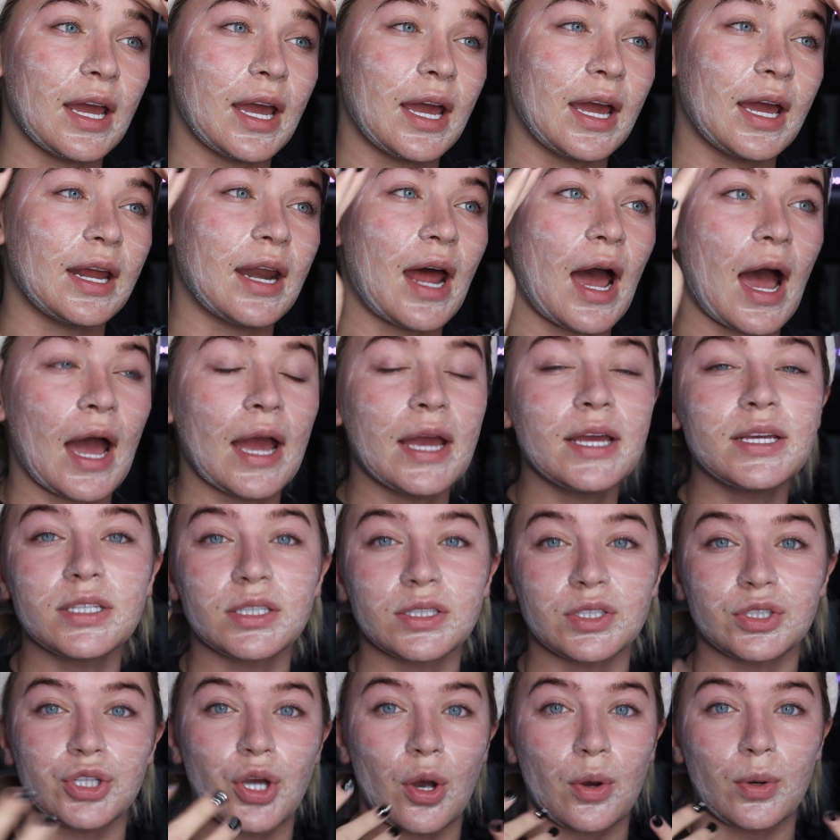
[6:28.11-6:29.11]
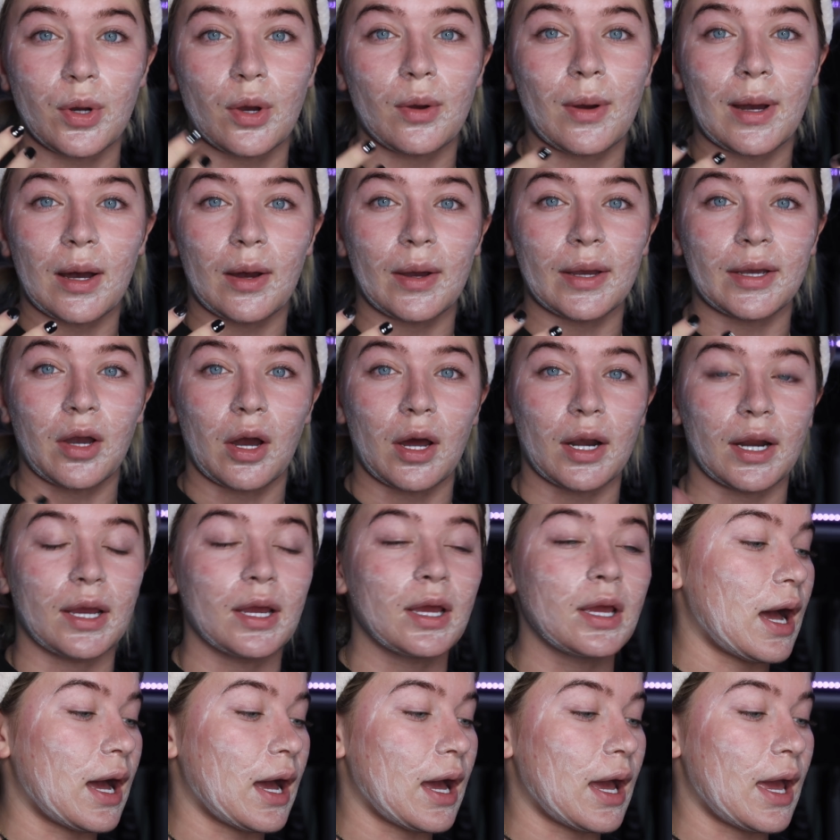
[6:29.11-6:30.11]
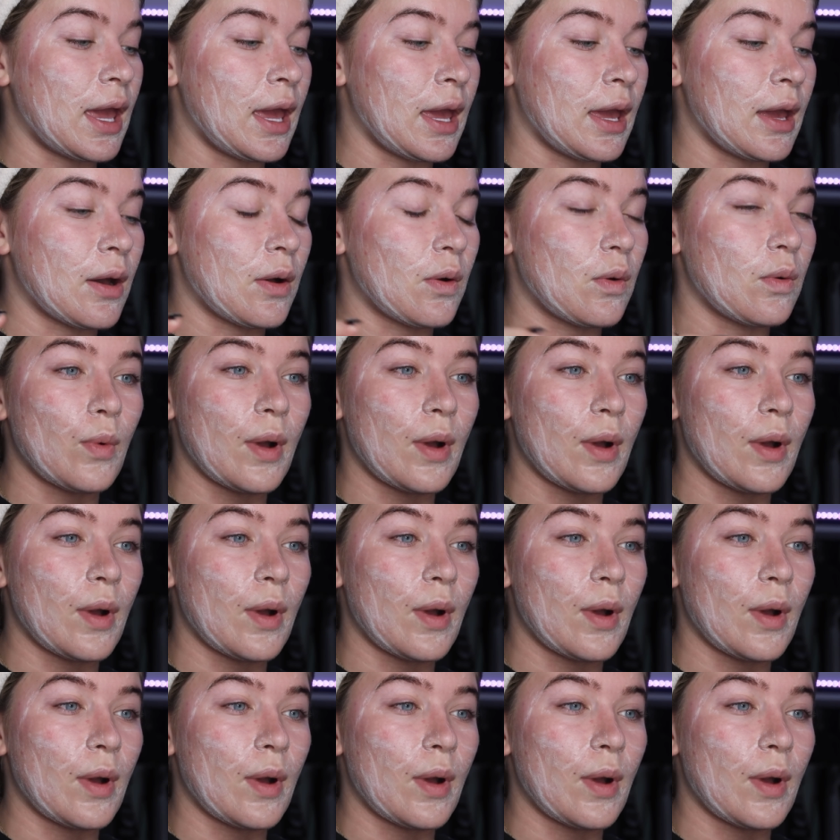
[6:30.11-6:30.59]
and I don't know how I got it. I